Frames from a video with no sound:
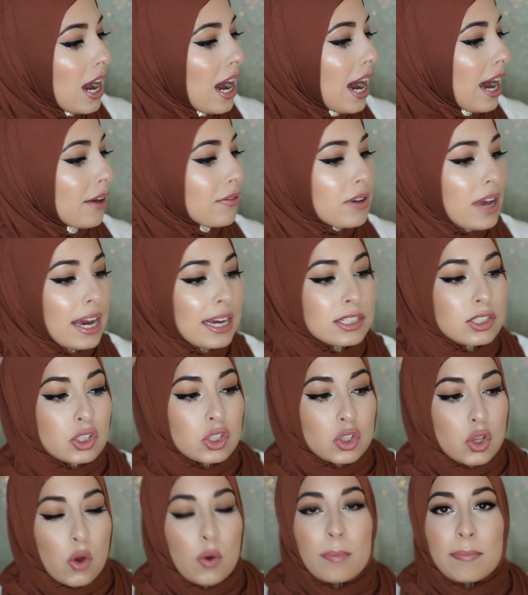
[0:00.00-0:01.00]
I've gotten
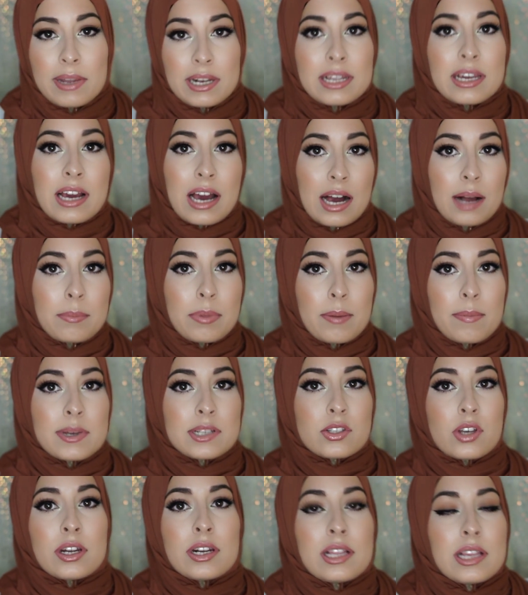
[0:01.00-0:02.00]
so many
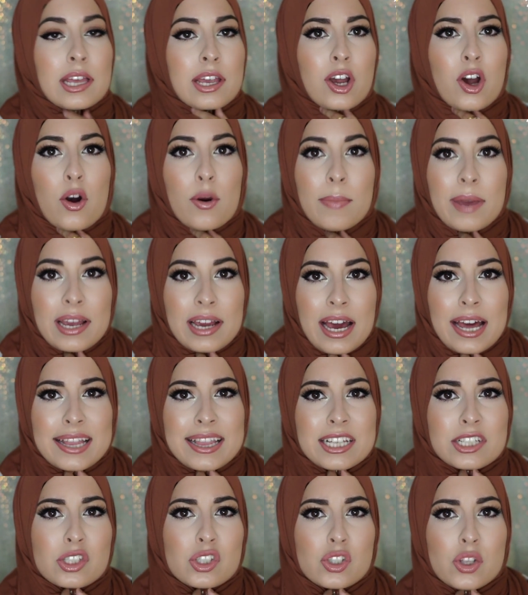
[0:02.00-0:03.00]
compliments on it, like, oh my
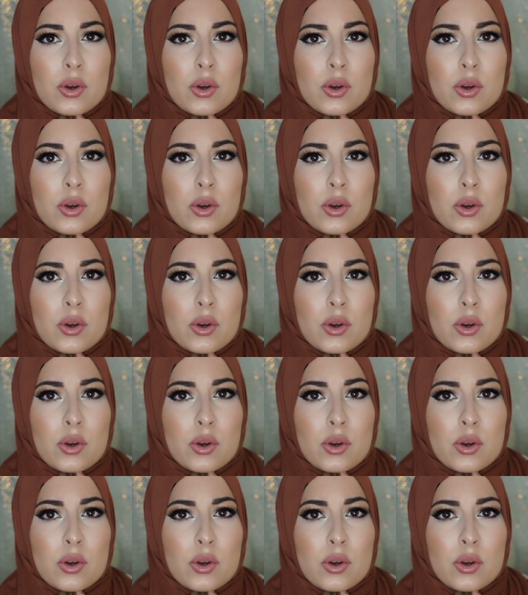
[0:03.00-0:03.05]
god, that's